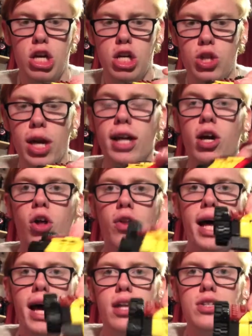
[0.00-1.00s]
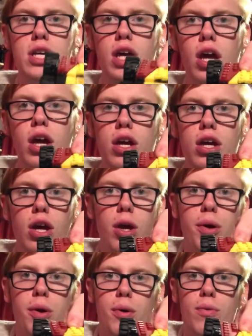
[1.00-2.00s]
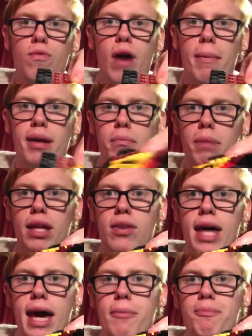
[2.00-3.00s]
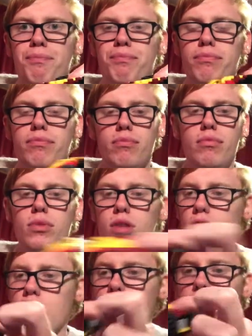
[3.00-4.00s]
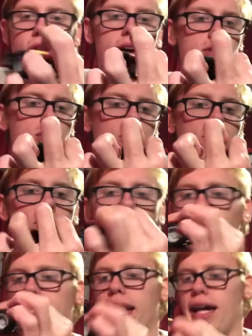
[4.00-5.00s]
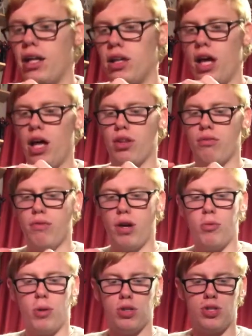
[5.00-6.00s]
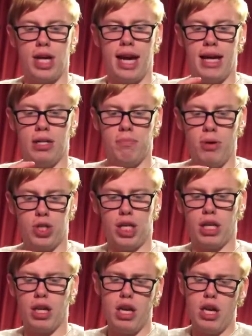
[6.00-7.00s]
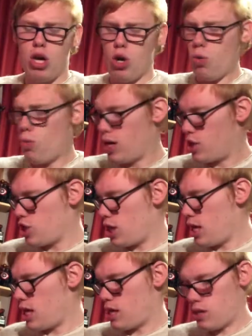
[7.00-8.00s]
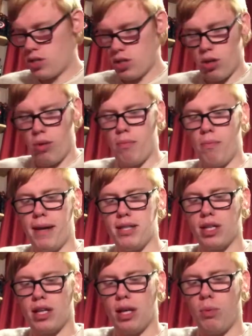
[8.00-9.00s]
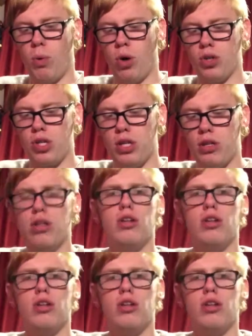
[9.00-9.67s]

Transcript: you then got that ramming bit there. So that's good for getting under other robots and pushing, which is basically what